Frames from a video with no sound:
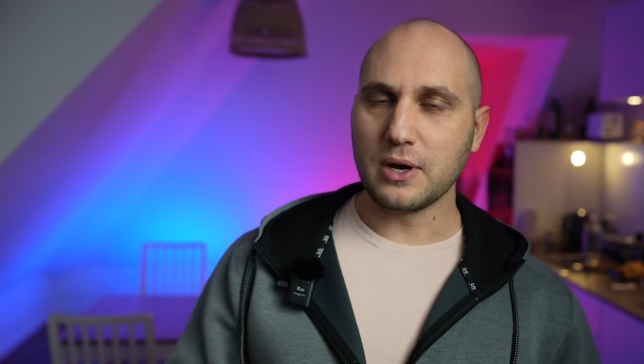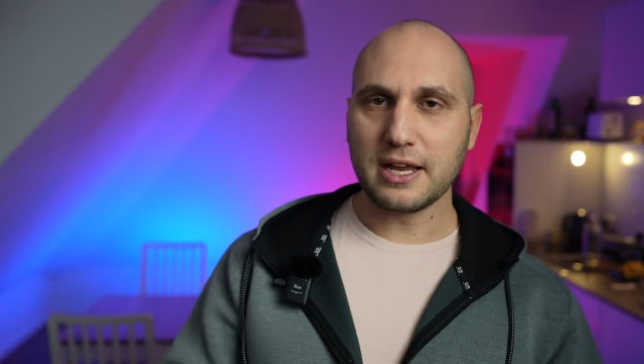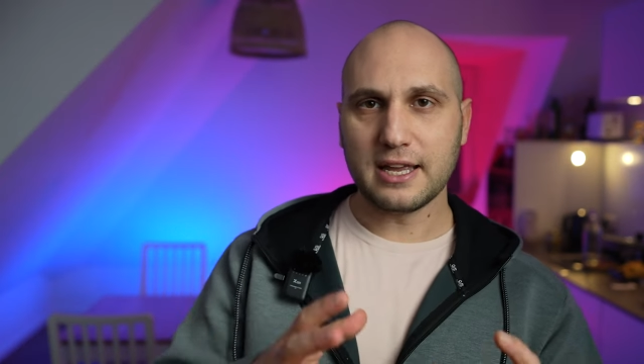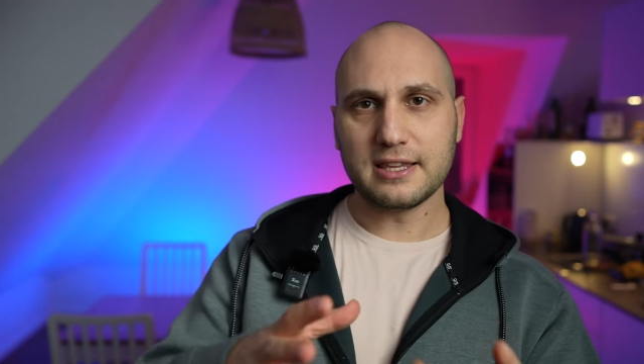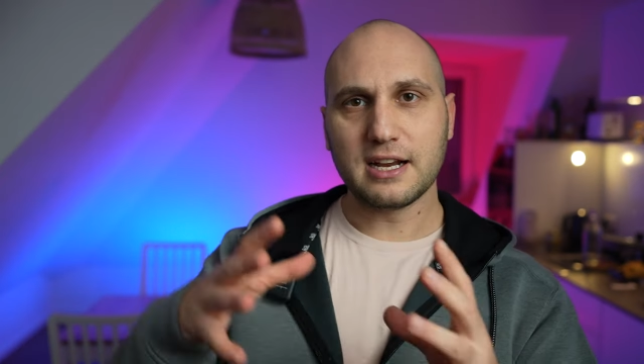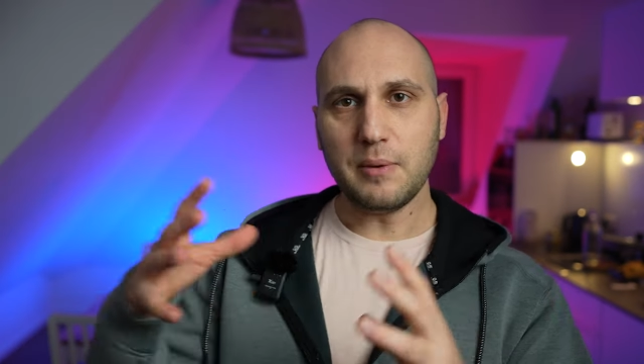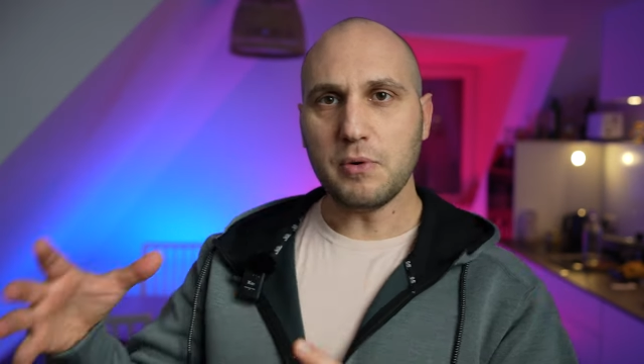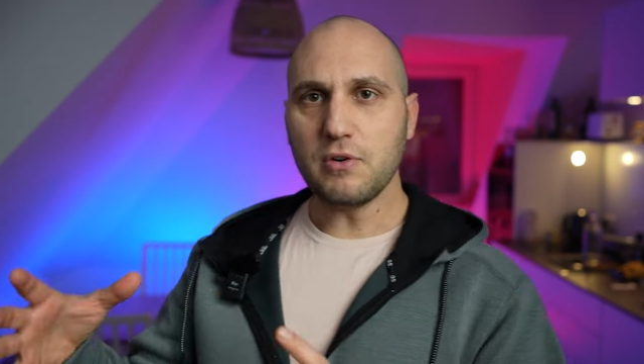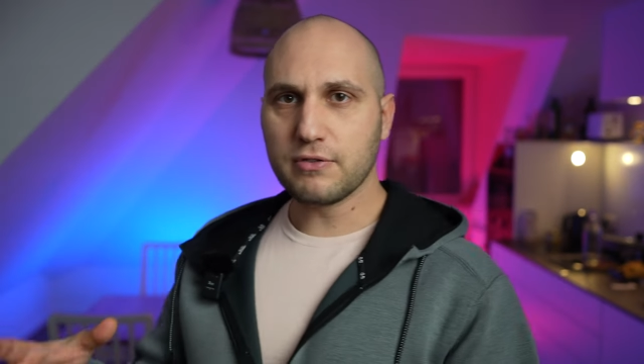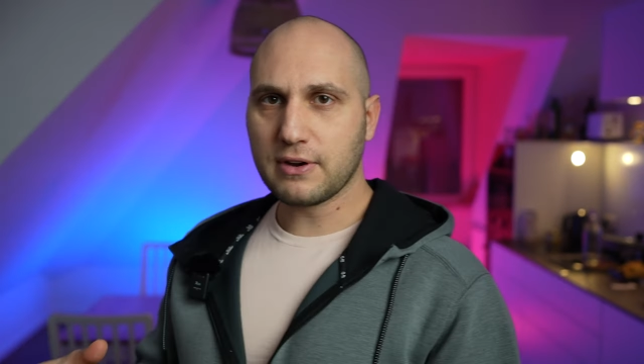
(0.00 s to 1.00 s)
I had a
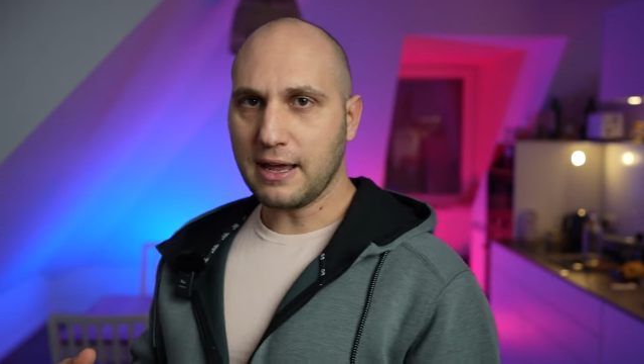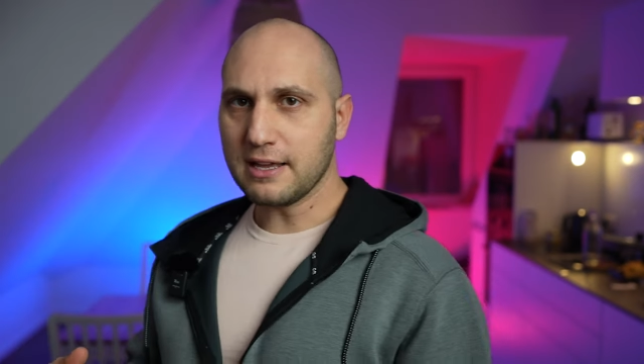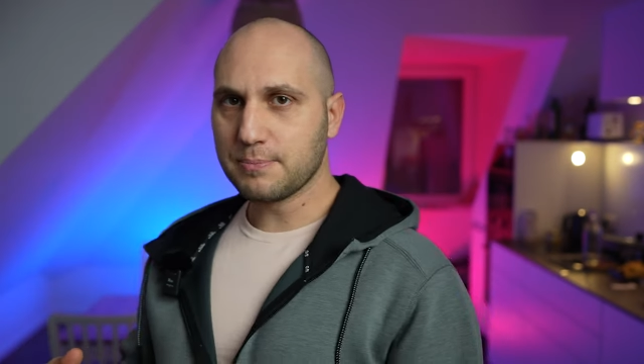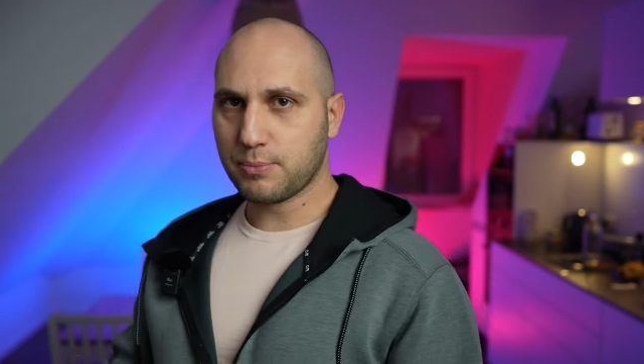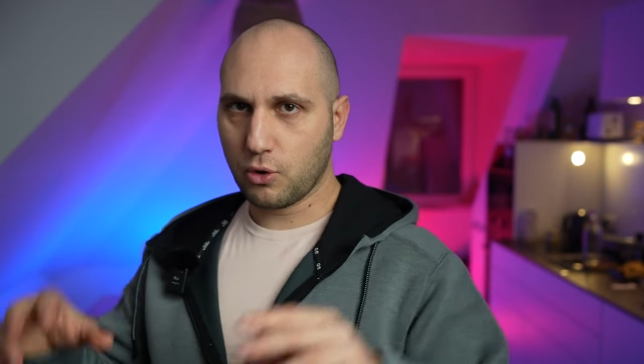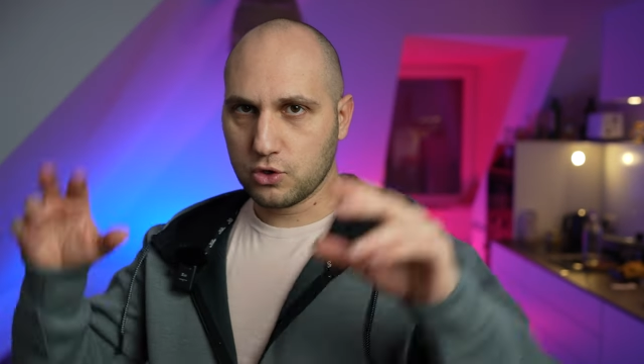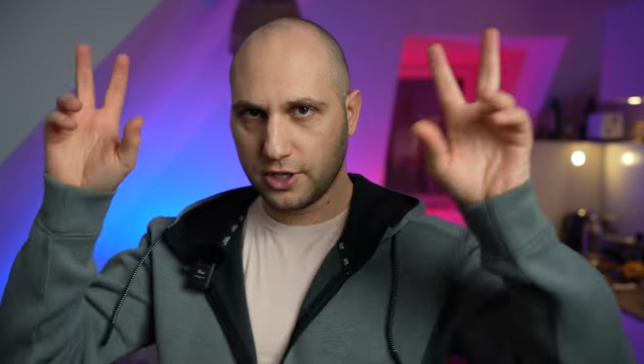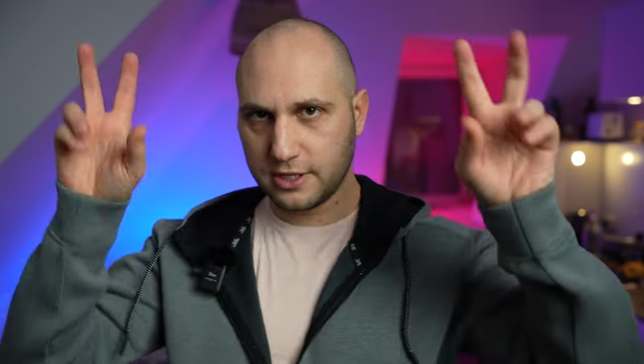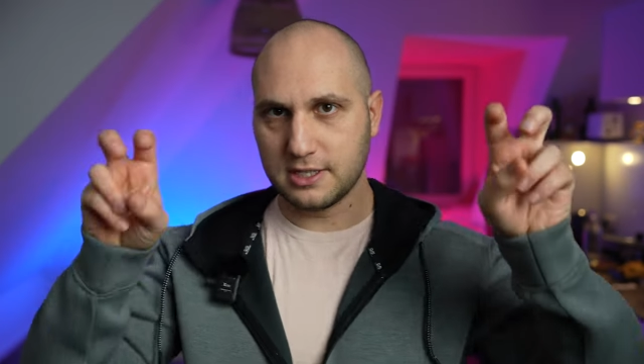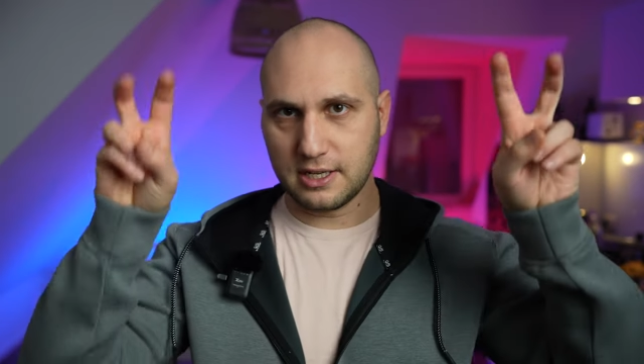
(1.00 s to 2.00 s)
couple of client
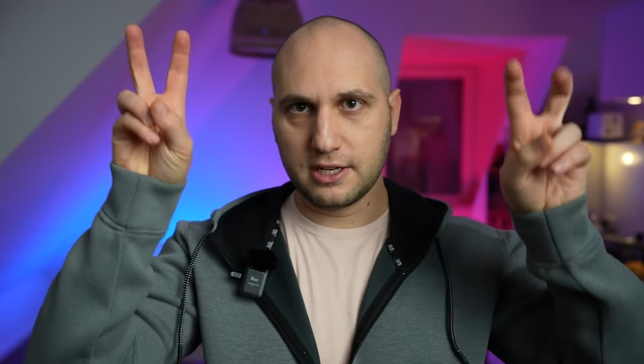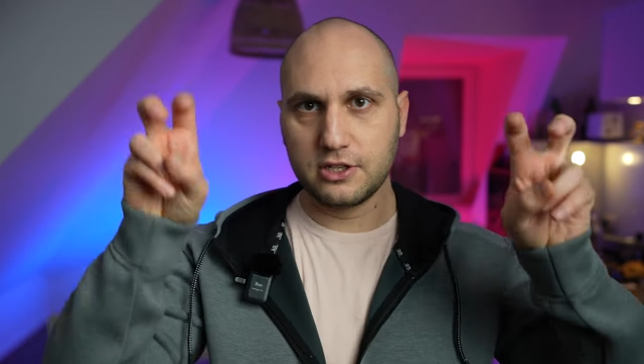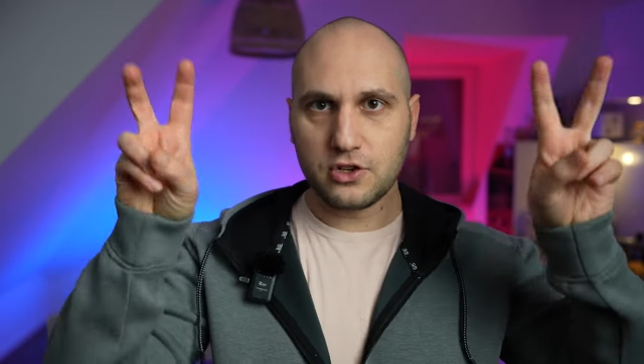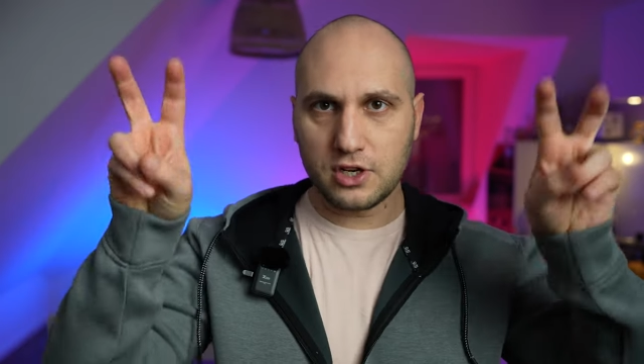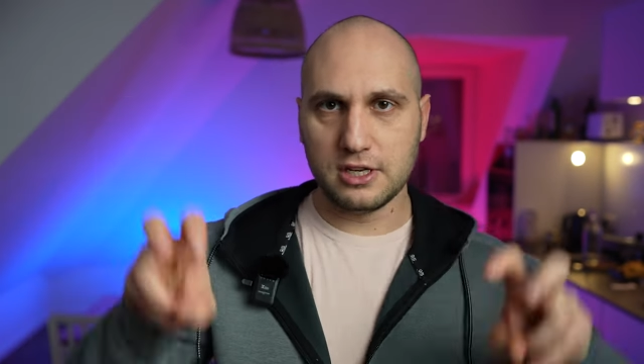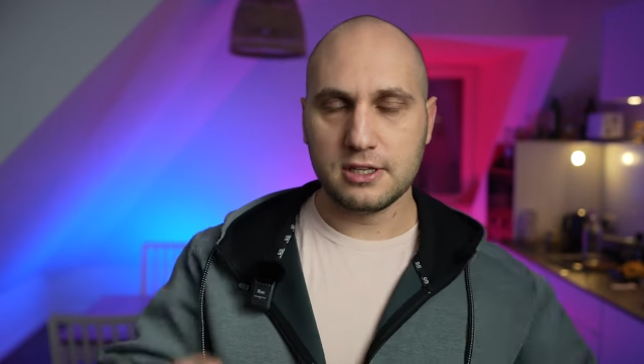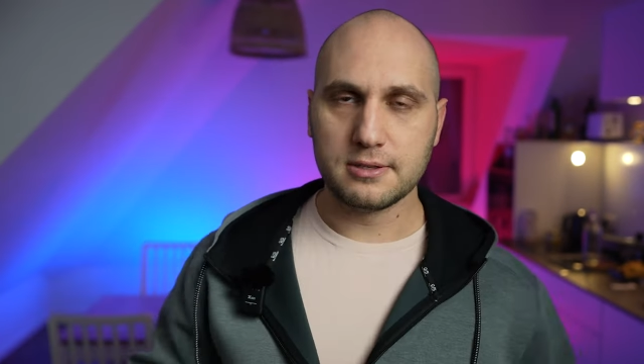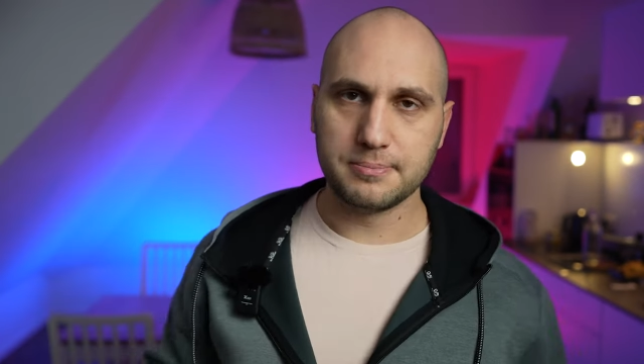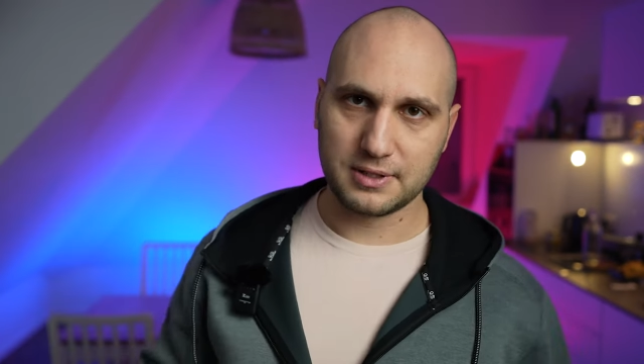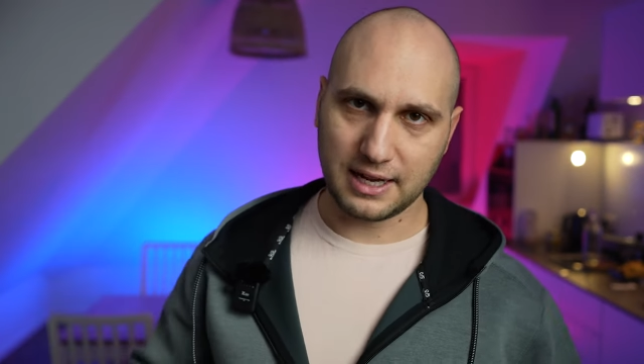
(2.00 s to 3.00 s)
projects agreed,
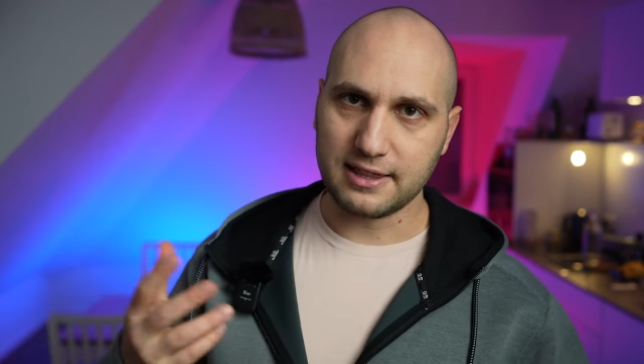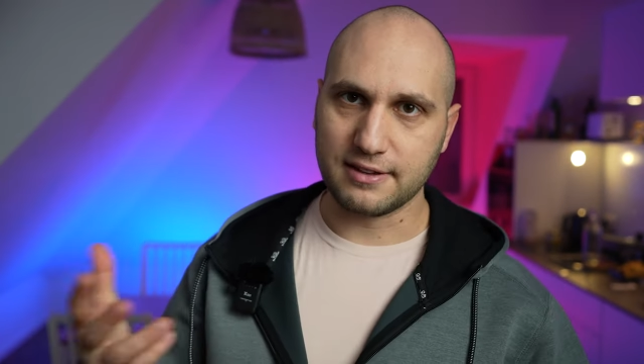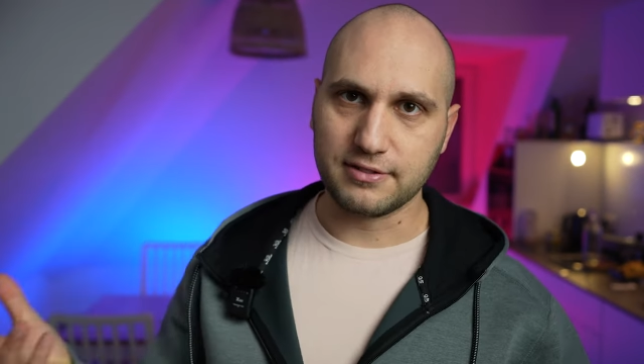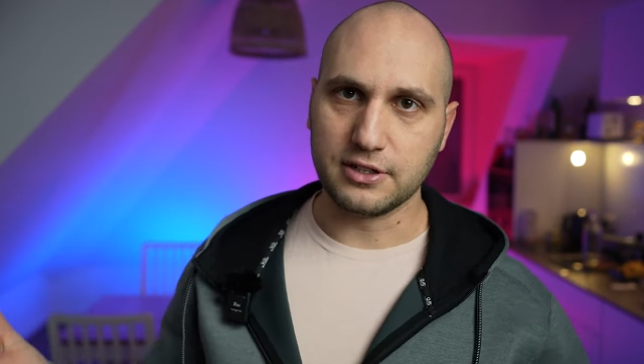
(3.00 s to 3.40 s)
kind of